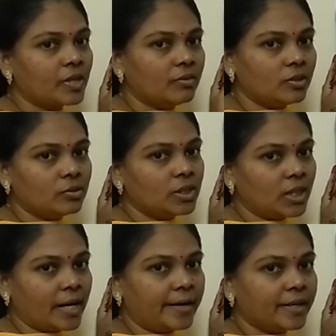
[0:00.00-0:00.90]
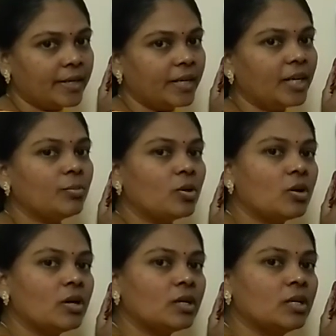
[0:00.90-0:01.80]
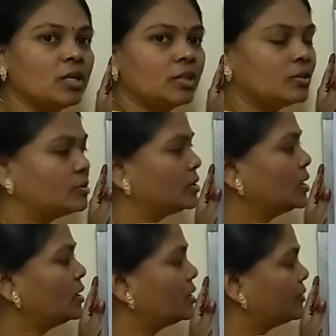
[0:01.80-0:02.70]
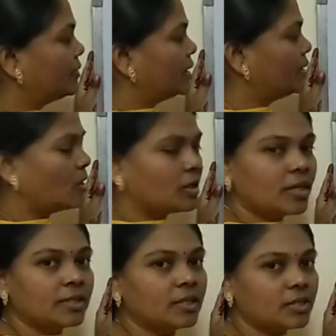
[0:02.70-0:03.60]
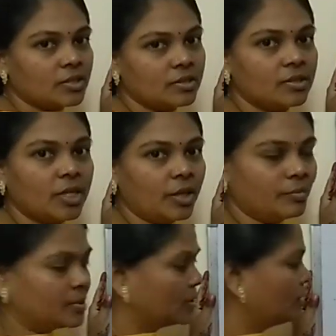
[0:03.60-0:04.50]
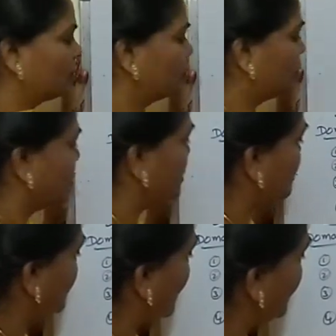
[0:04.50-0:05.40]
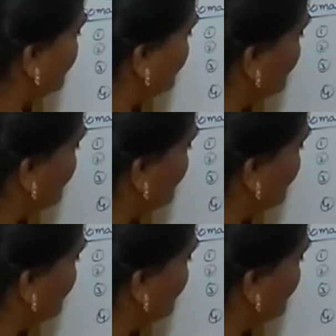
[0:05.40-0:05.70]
using country name or using different organizations names. So it should have